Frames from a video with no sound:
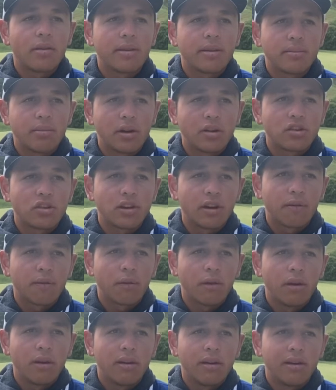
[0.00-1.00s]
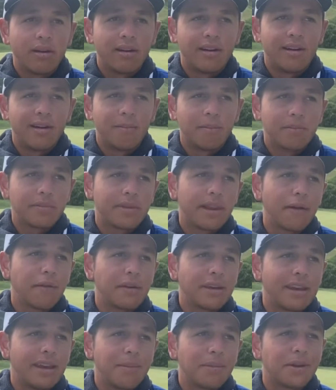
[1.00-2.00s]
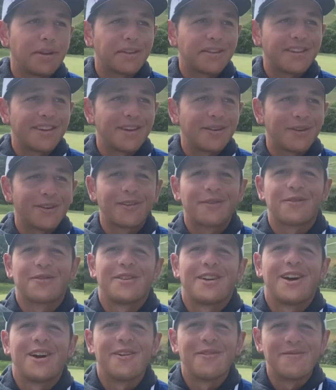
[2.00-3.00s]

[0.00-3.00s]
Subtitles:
is much different. Definitely keep it a secret for now,